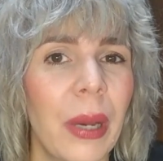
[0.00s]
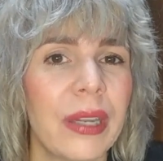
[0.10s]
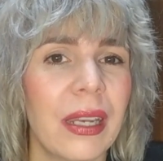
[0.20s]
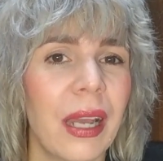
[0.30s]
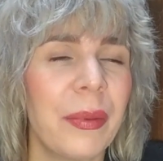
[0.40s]

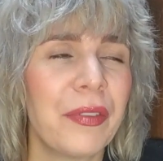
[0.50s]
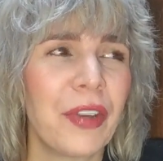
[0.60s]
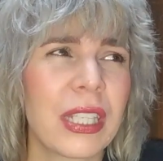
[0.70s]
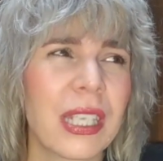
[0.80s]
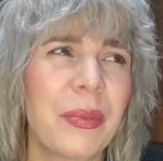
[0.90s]
But I mean,
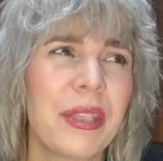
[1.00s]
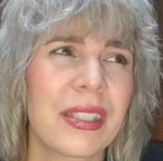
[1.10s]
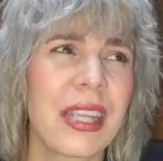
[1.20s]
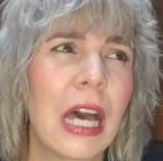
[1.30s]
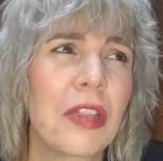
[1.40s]
for example,
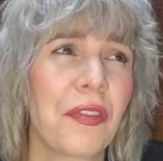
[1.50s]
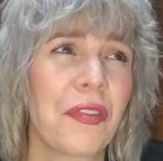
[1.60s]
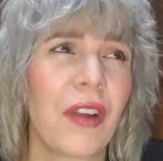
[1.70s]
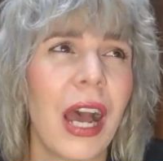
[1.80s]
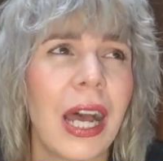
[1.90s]
the south of
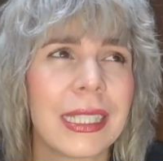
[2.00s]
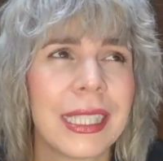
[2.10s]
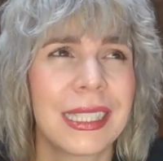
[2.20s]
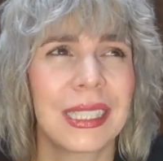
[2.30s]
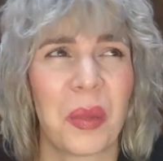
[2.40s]

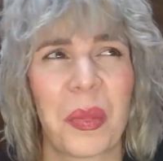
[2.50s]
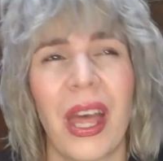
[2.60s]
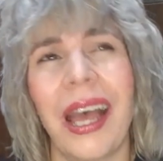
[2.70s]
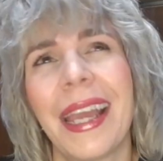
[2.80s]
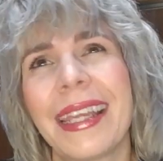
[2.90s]
France has some
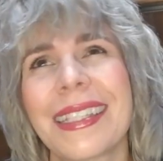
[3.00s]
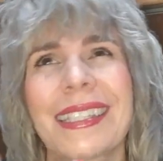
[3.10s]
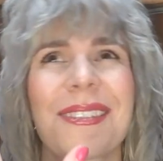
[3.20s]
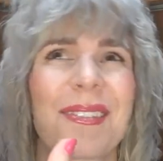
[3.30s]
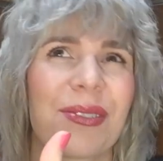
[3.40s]

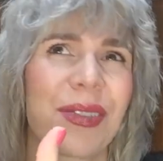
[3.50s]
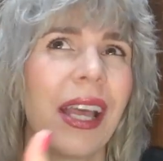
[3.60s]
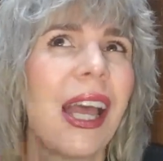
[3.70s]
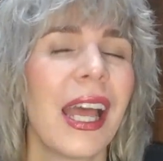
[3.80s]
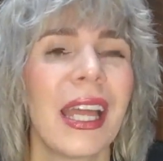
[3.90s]
nice
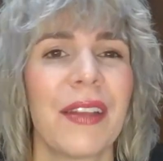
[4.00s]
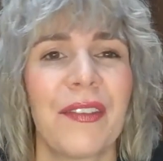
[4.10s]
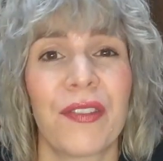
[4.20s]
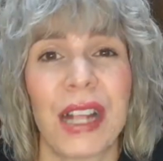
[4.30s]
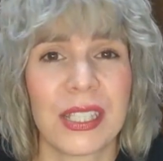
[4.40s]

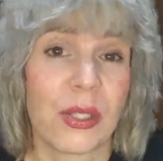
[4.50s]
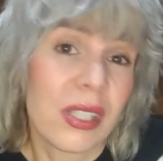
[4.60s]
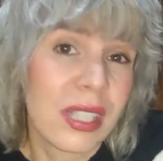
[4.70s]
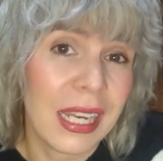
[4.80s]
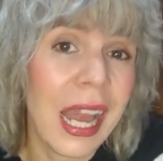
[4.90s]

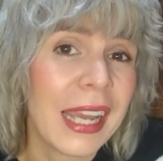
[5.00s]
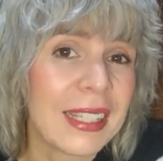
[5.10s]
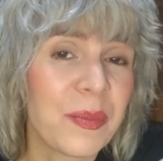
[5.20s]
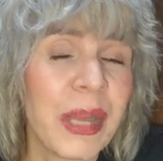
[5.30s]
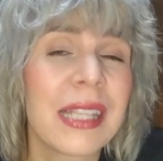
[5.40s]
restaurants that are
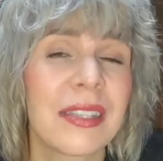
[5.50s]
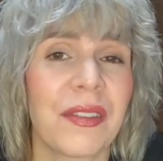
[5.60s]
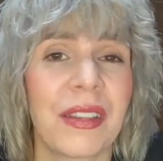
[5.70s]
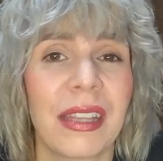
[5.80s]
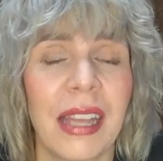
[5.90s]

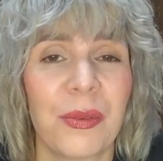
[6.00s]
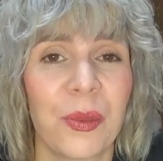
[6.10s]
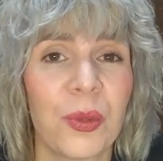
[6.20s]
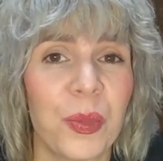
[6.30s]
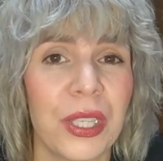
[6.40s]
expensive and
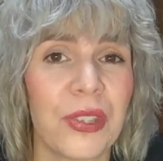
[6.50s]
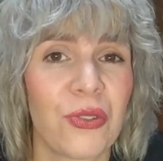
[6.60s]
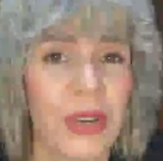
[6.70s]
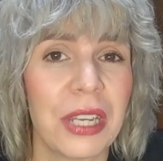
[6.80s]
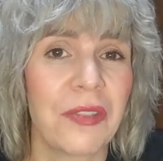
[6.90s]
that would be a
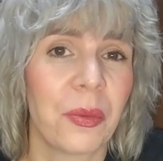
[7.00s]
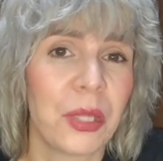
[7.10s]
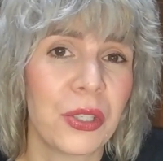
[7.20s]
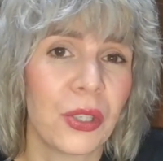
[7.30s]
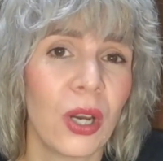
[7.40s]
treat for
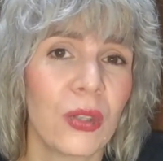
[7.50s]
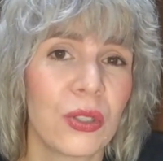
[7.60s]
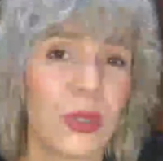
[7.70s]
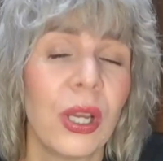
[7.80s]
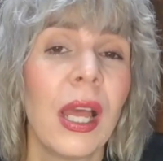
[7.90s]
me to go
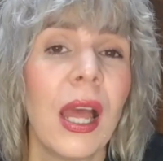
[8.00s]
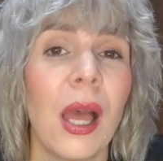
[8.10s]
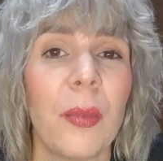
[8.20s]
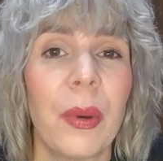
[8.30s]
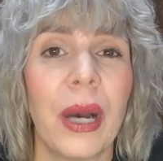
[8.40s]
to.
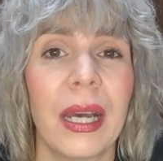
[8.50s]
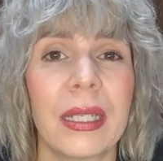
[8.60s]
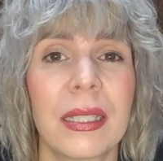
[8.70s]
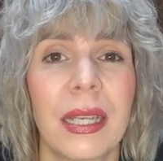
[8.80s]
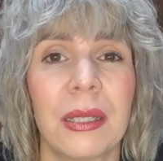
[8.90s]

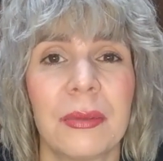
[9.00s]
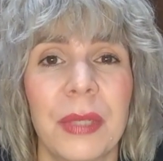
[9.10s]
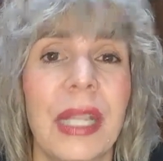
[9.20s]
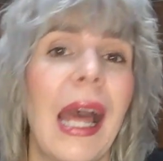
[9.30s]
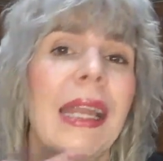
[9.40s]
But,
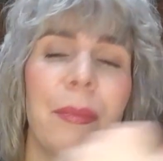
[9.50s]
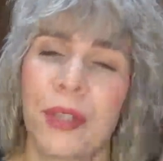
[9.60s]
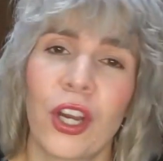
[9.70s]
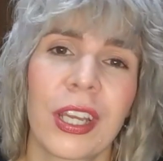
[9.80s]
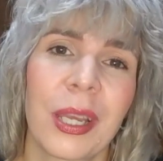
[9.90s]
and
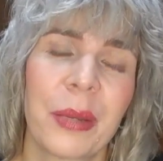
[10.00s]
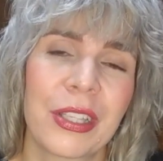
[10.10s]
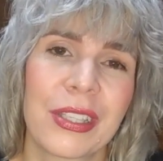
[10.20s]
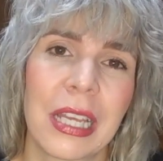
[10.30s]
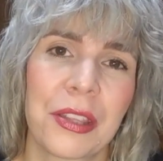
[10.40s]
I'm talking
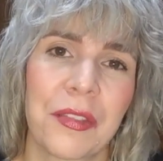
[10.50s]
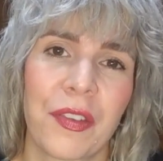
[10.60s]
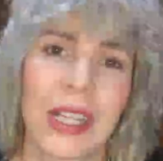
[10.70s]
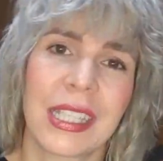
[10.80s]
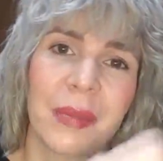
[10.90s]
about the south of
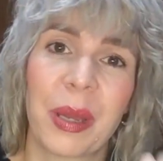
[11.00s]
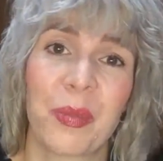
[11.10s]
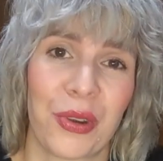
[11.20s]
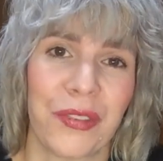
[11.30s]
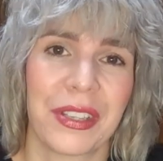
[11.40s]
France in my
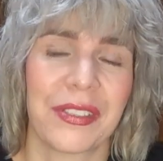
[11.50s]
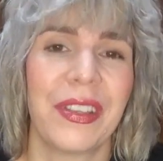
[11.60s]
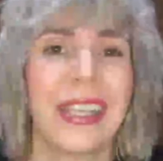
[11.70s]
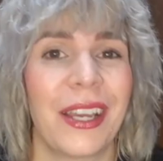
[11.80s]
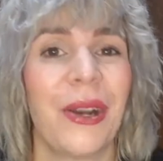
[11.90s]
previous
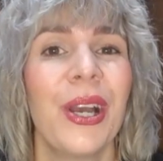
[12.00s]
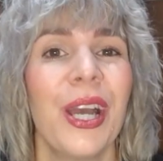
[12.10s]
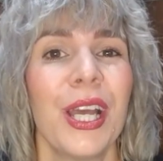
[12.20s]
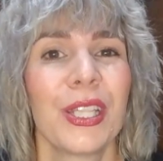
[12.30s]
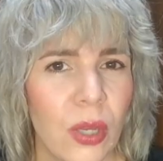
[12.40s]
video.
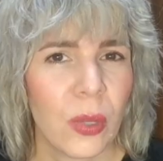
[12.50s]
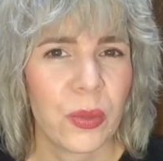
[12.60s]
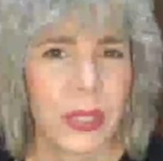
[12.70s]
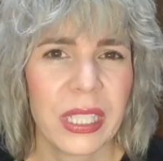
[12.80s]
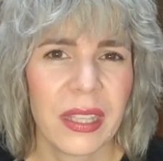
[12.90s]
So
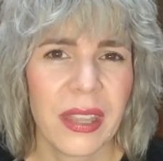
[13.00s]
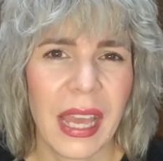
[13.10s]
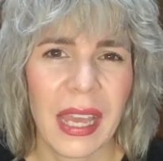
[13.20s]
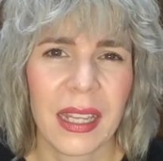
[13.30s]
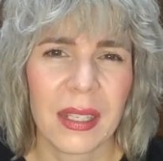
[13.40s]
what we did
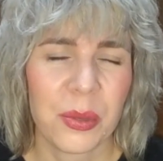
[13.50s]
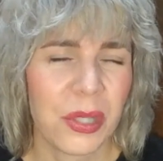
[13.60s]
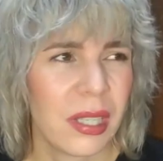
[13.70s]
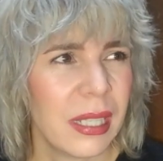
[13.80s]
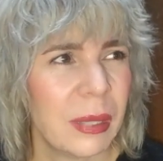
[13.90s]
there, it
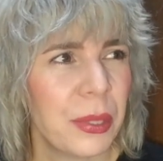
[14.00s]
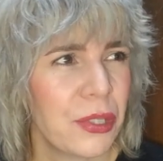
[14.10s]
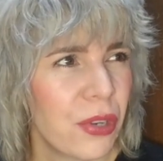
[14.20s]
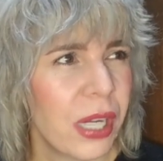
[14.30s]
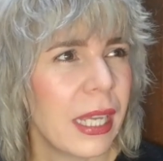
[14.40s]
was a little
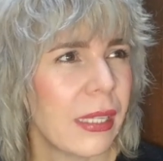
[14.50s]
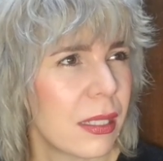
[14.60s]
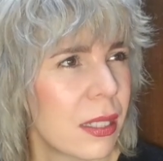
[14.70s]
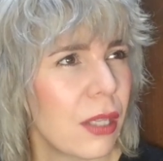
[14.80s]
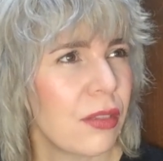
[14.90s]
bit tricky in
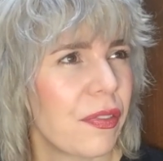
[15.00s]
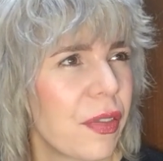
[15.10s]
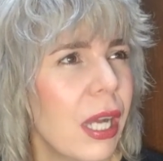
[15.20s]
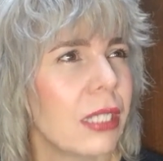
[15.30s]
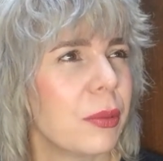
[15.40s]
the south of
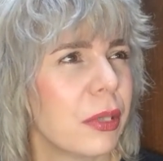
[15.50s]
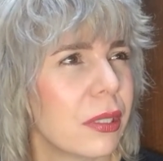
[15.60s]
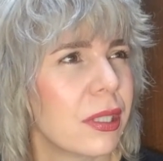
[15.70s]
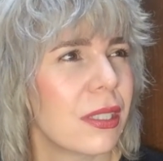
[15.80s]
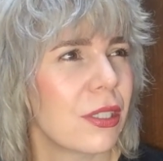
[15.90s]
France
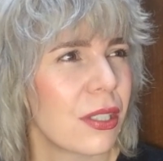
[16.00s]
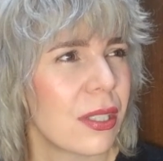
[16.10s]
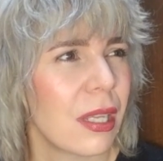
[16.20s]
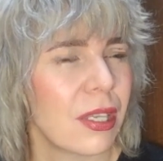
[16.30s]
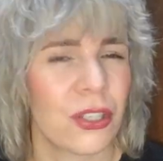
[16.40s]
because there's
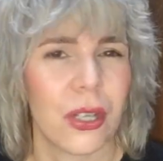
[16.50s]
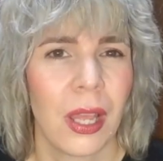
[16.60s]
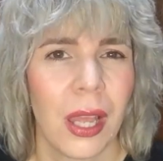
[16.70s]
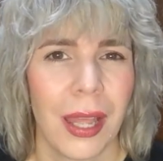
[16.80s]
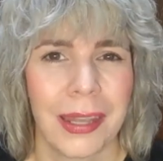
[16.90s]
just such
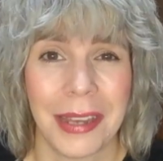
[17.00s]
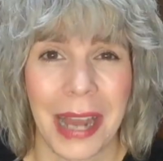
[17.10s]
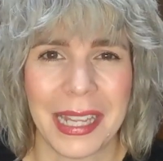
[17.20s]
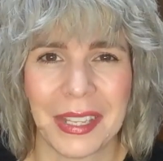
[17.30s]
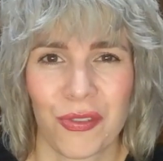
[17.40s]

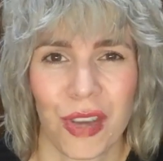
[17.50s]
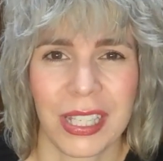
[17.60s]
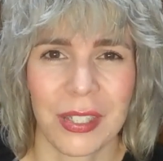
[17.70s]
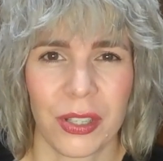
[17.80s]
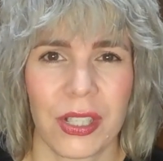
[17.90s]
nice
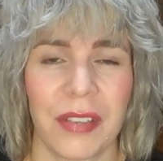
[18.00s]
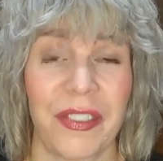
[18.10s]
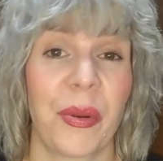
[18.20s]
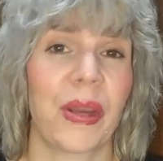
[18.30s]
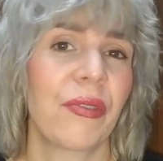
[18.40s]
restaurants
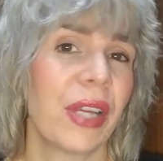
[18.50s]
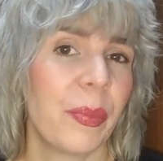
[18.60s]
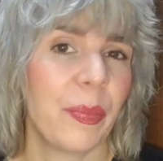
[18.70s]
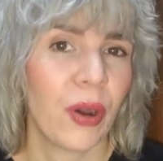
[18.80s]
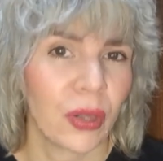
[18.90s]
everywhere and
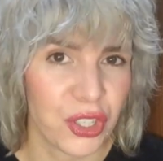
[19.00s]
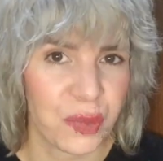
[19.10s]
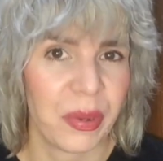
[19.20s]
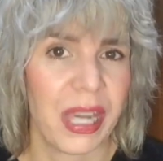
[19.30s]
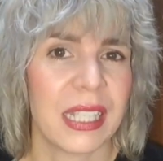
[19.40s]
really
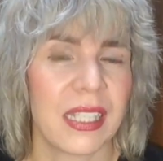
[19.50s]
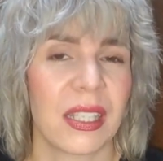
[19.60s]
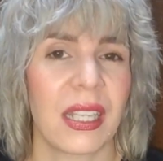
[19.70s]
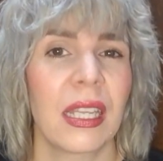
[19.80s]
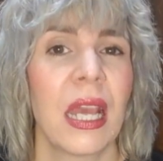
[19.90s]
posh
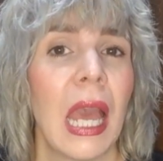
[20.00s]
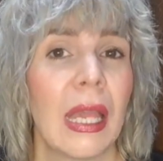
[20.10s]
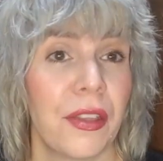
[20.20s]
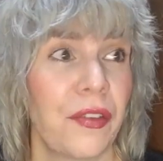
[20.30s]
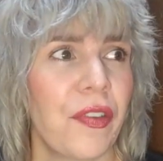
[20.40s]
places. And
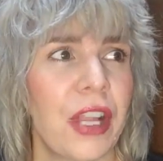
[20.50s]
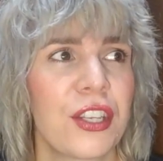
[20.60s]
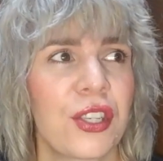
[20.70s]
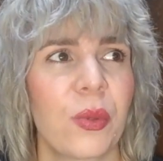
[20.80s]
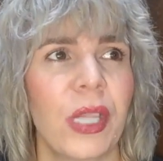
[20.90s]
the
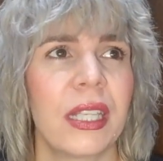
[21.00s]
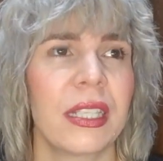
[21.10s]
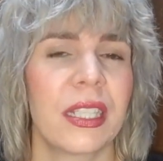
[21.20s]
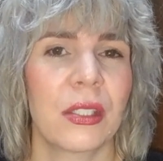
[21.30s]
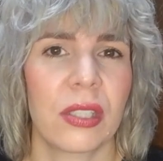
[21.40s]
French as well, they
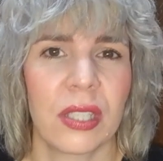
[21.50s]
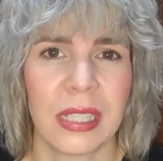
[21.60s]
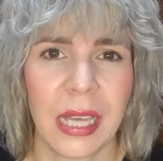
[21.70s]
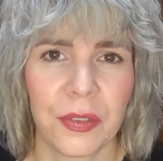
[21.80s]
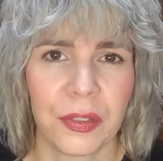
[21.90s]
tend to
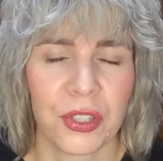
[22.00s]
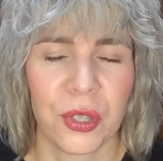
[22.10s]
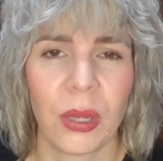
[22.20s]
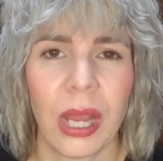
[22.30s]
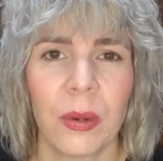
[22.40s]
sit down for
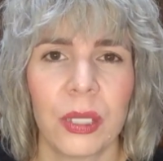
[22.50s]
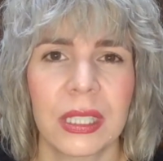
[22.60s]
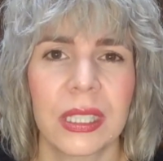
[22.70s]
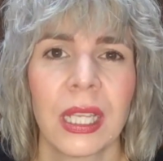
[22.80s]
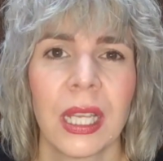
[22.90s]
2
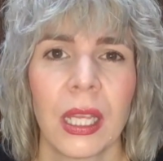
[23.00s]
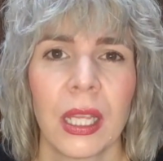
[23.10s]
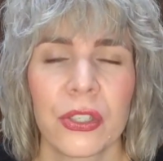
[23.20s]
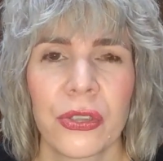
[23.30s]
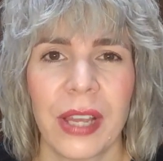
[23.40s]
hours
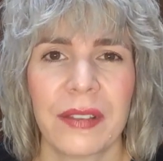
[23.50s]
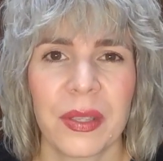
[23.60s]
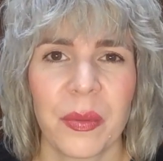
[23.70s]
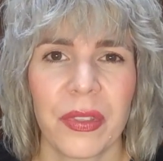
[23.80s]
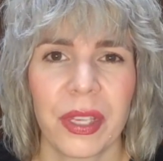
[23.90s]
to have
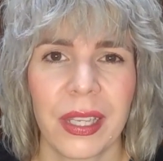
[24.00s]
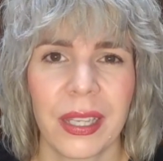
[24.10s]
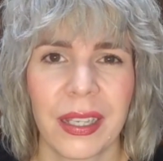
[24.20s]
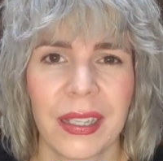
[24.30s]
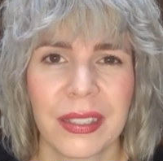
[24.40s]

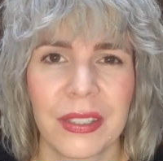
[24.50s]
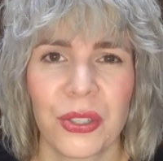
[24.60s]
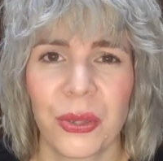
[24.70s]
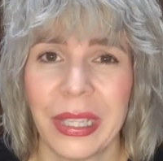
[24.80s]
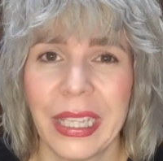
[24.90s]
something
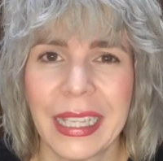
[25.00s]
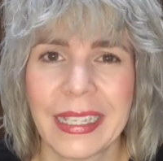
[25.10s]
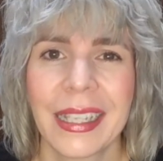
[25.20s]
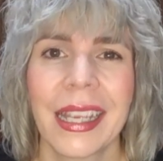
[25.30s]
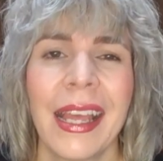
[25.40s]
to
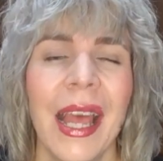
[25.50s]
eat.